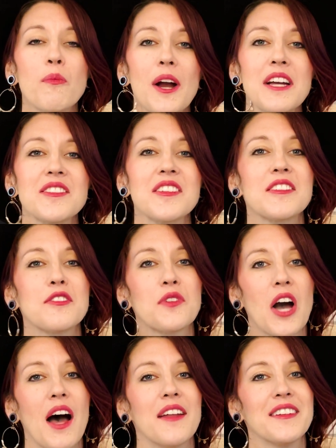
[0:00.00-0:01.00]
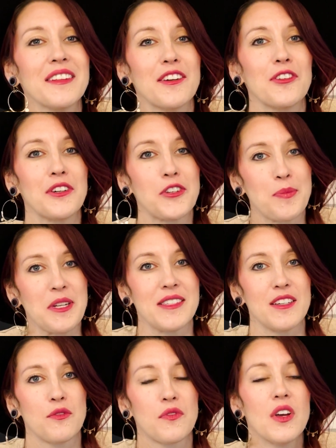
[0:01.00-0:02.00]
prices have gotten a little
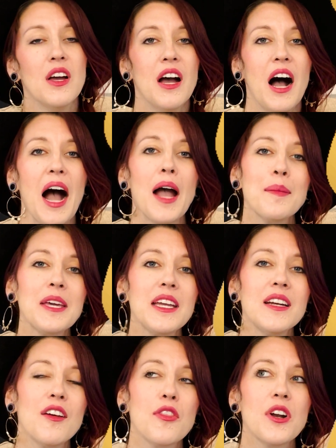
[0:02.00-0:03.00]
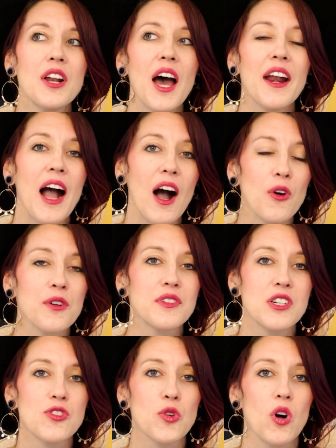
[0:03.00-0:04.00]
expensive. I mean, they're not out of
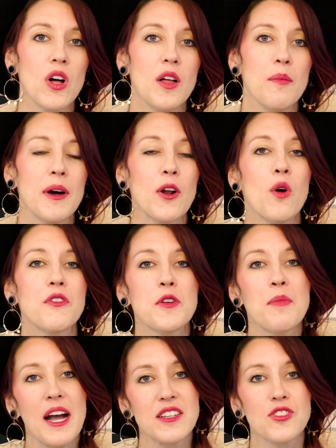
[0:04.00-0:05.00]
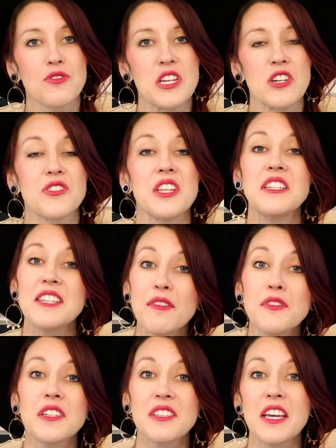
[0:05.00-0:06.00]
control, but over the past 3 years, they
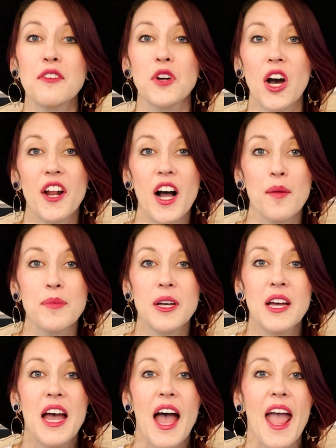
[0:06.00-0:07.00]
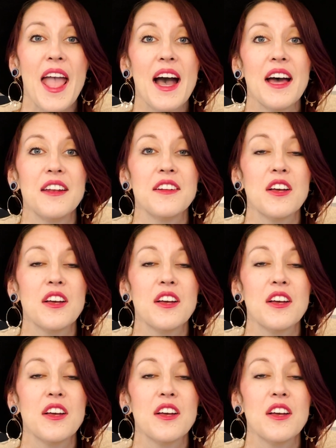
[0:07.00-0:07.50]
definitely have gone up. And